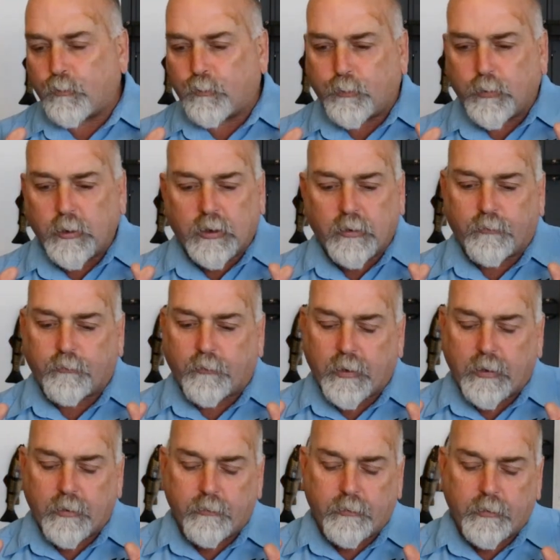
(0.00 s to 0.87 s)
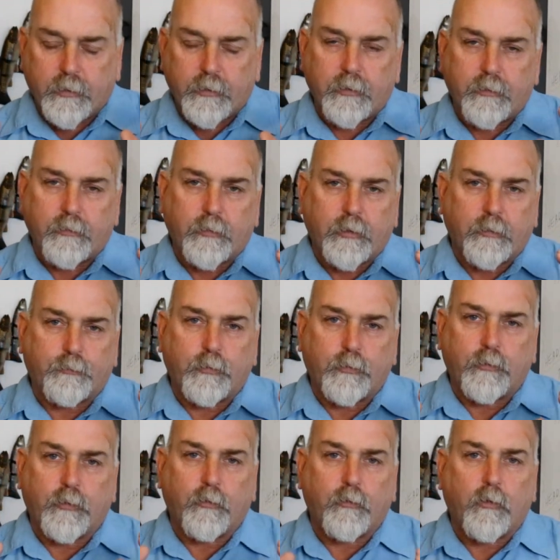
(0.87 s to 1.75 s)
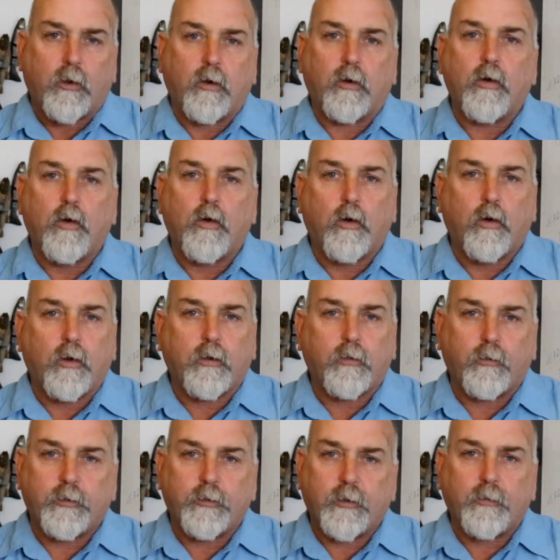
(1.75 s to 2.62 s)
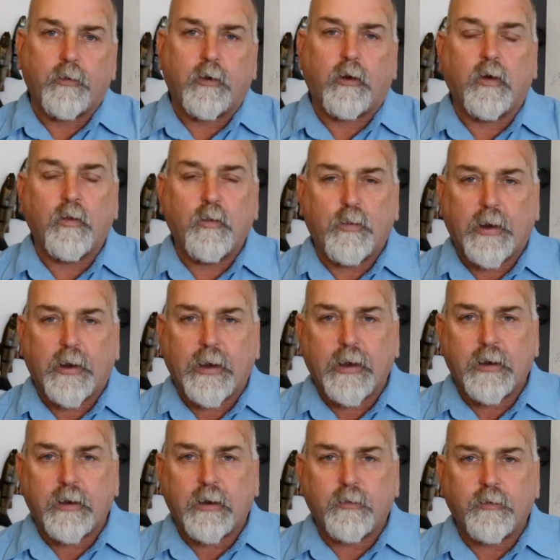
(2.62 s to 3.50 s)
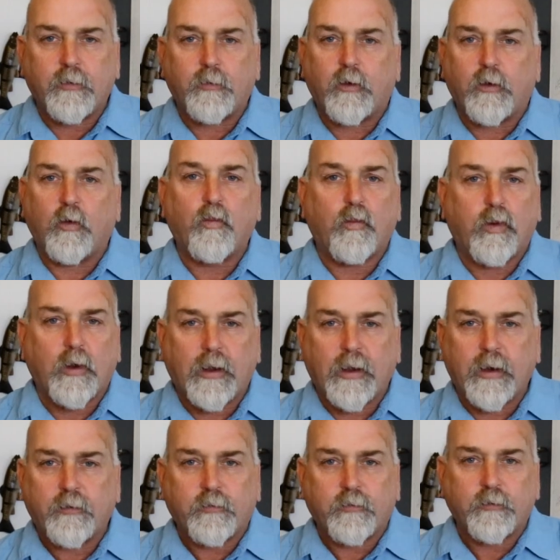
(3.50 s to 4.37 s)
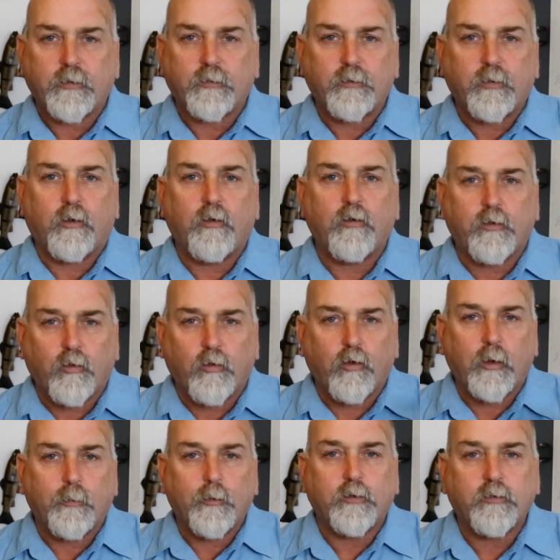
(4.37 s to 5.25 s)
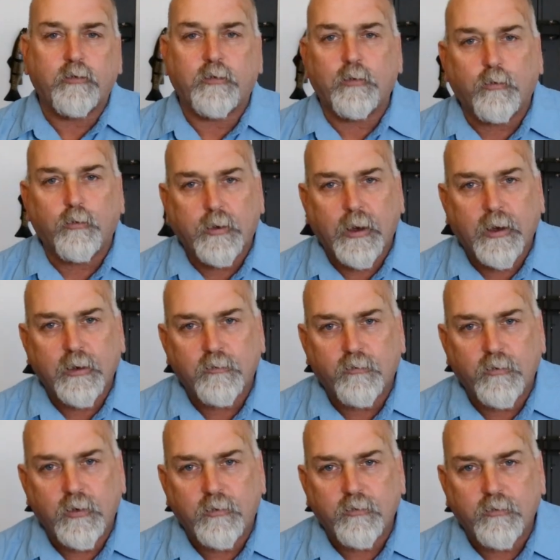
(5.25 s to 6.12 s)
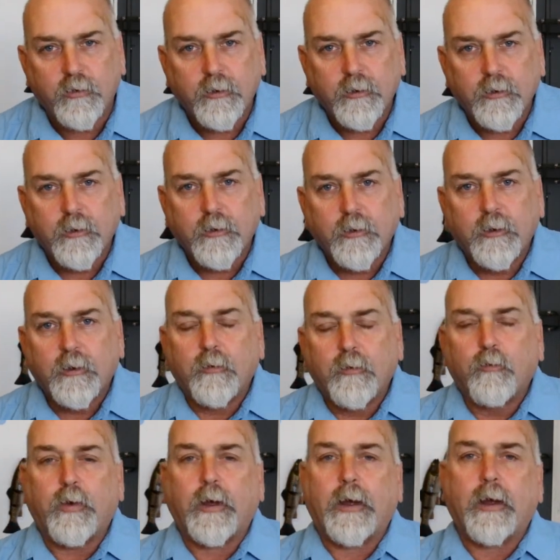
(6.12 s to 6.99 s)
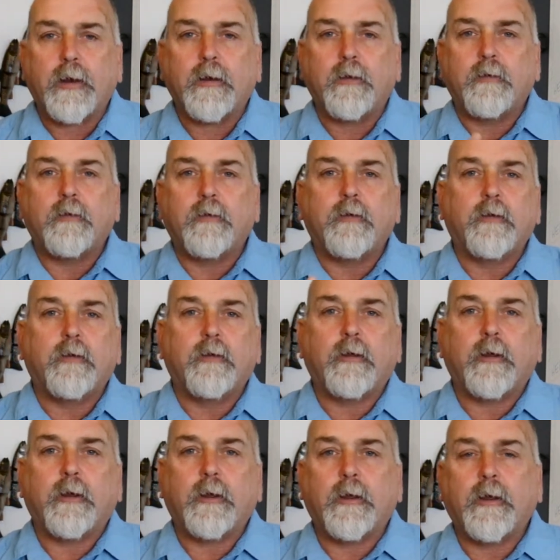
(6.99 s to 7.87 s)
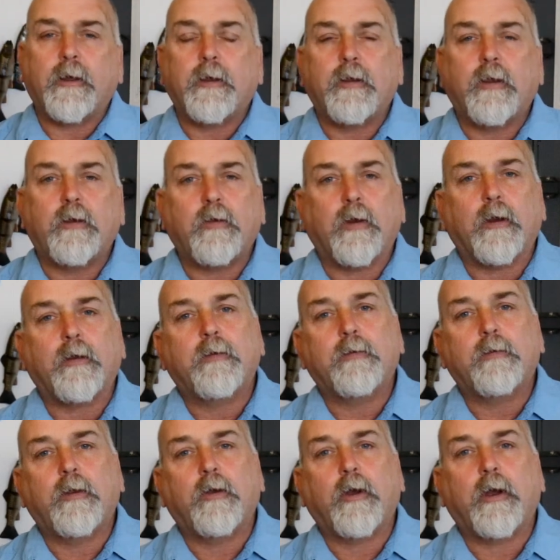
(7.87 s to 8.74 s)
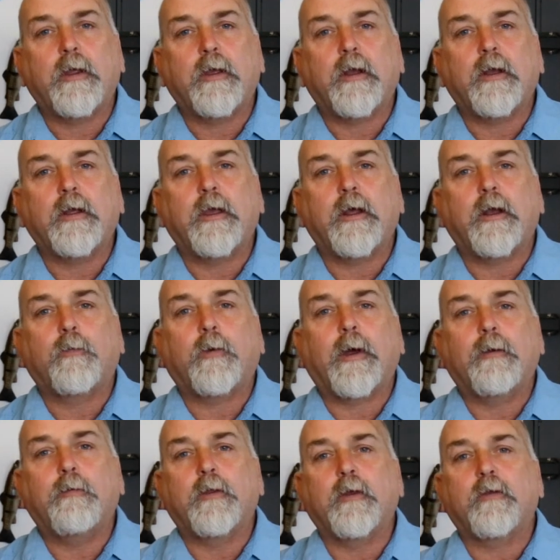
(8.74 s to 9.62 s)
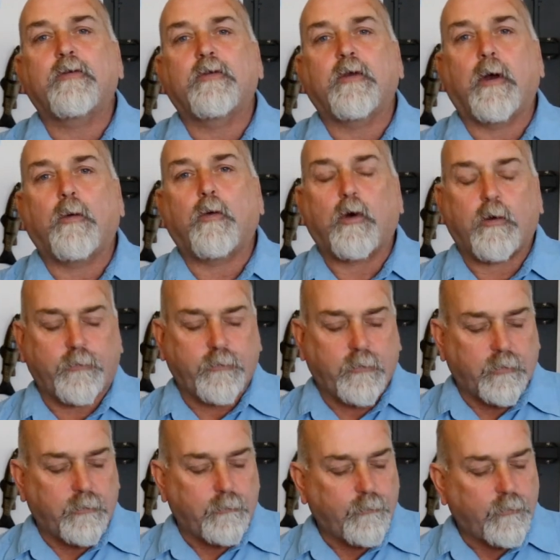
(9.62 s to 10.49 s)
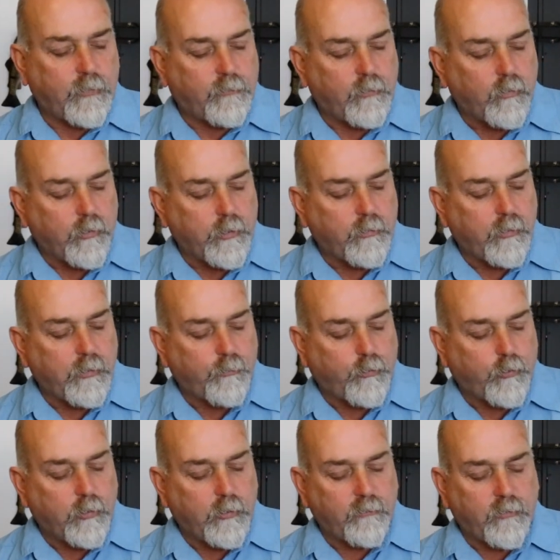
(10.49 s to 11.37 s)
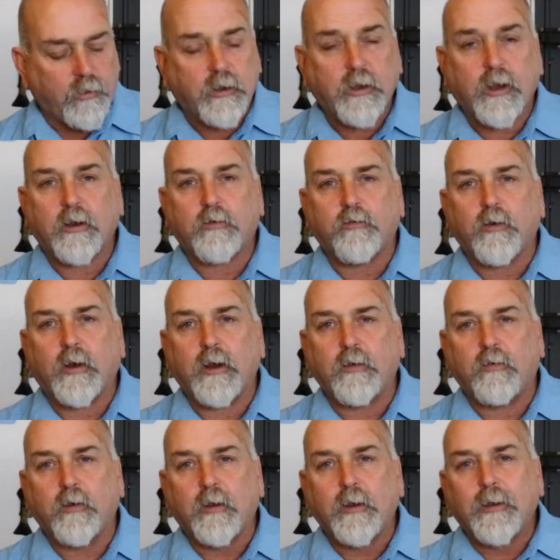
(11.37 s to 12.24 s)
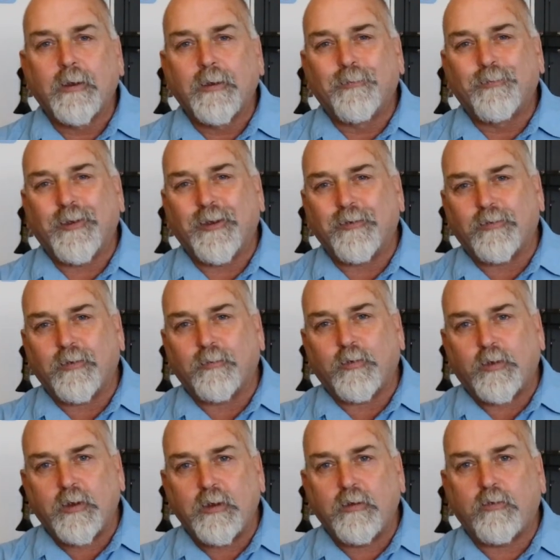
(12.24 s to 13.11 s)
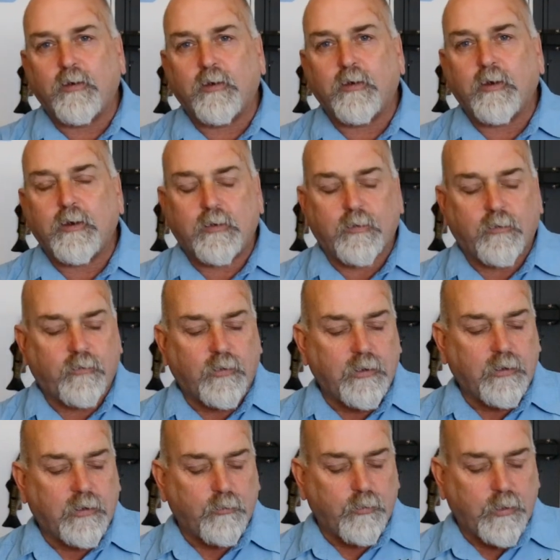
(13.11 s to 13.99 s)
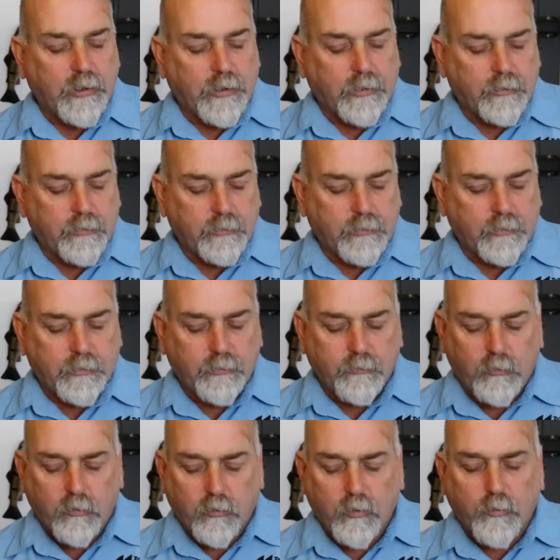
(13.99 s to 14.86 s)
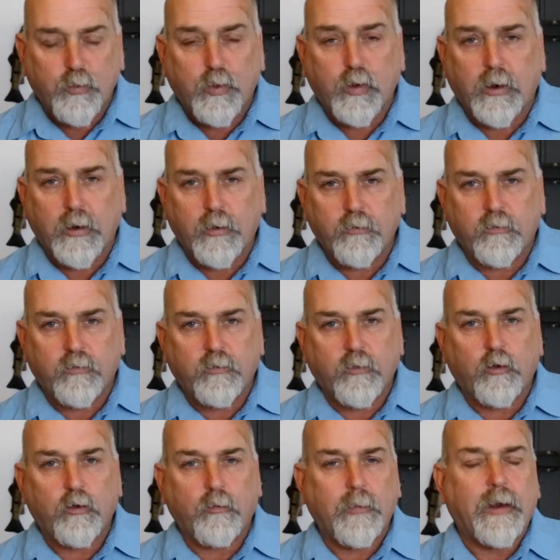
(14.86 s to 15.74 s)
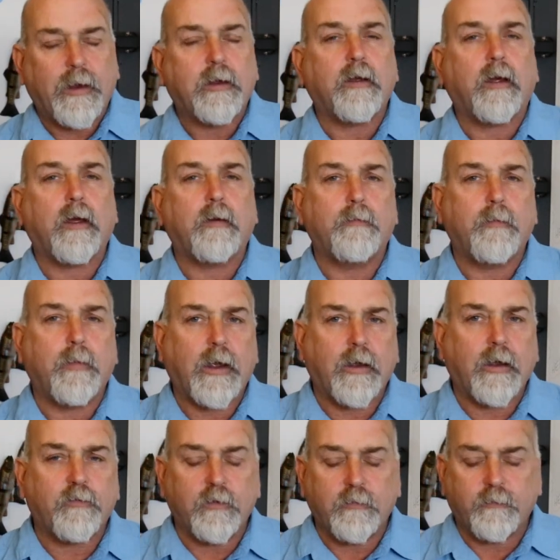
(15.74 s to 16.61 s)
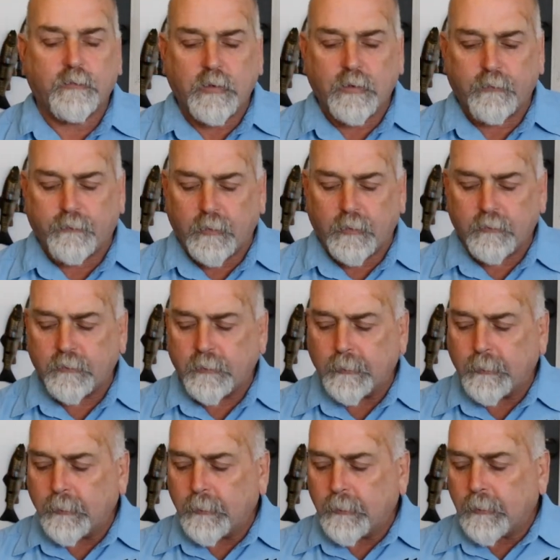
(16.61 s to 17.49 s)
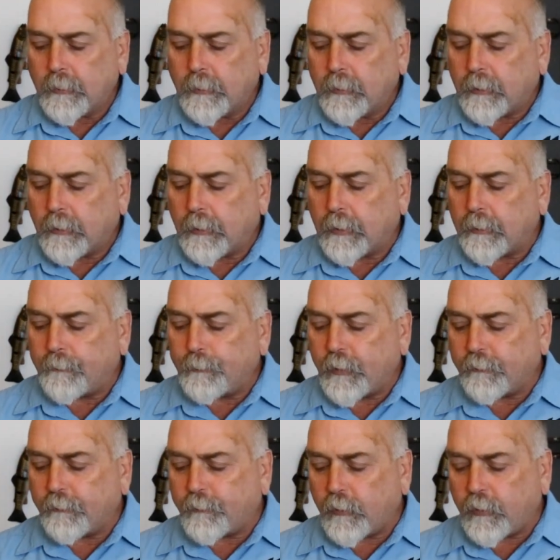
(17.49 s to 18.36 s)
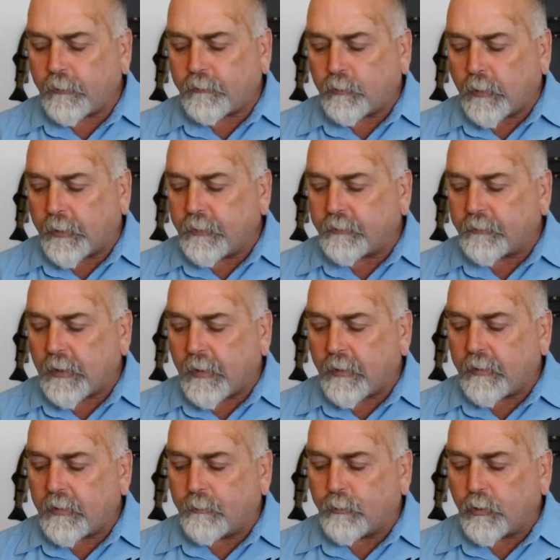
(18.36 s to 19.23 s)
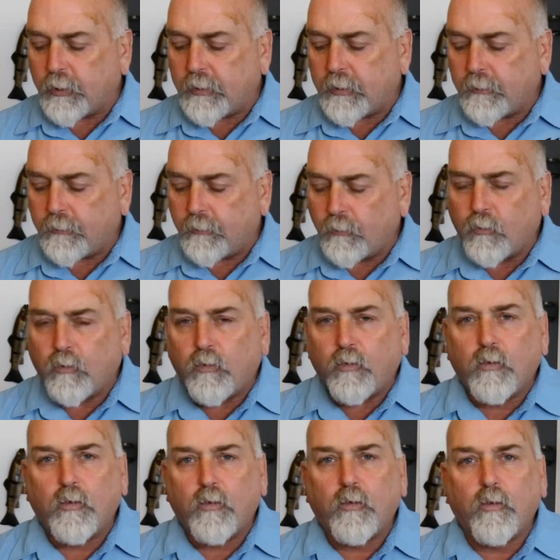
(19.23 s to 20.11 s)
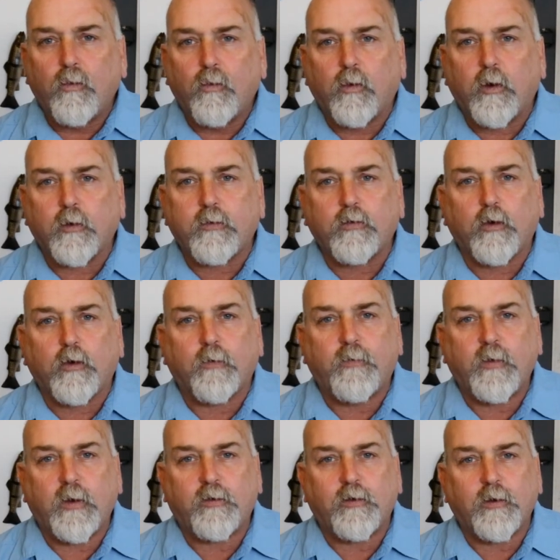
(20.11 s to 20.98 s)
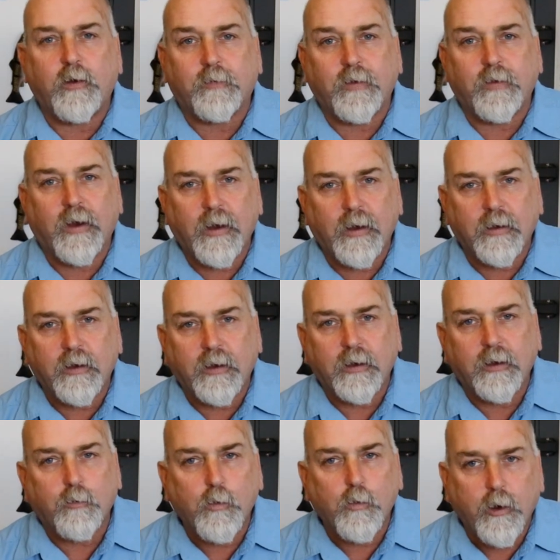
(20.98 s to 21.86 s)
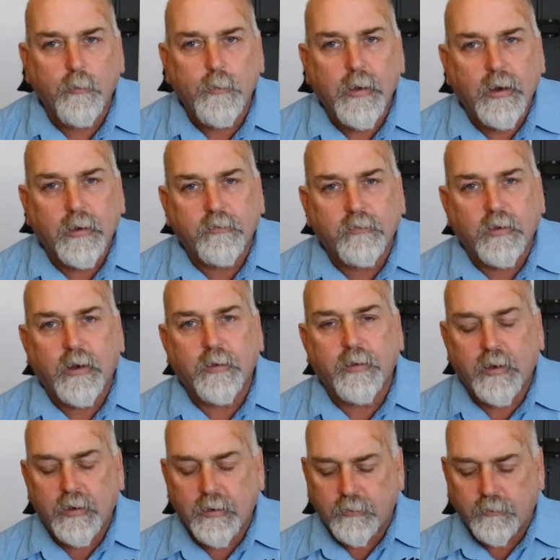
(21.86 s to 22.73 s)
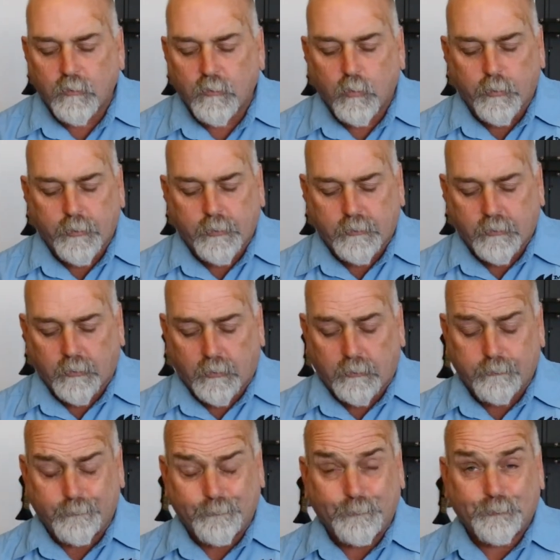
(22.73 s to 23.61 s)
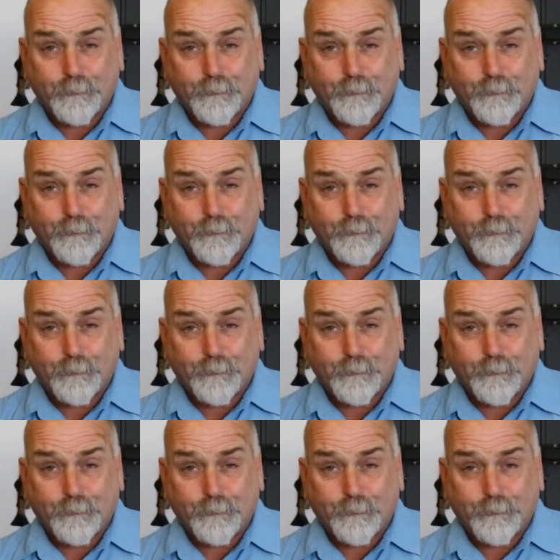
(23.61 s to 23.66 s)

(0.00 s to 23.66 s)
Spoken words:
You can throw the wrong hook with the wrong bait in the wrong place at the wrong time and still catch fish. But you're only going to get away with it so often. If you want to improve your catch rates, there's some things you need to think about in your approach that'll make a massive difference. The first one is going to be, what sort of fish are you targeting and whereabouts are they in the water column?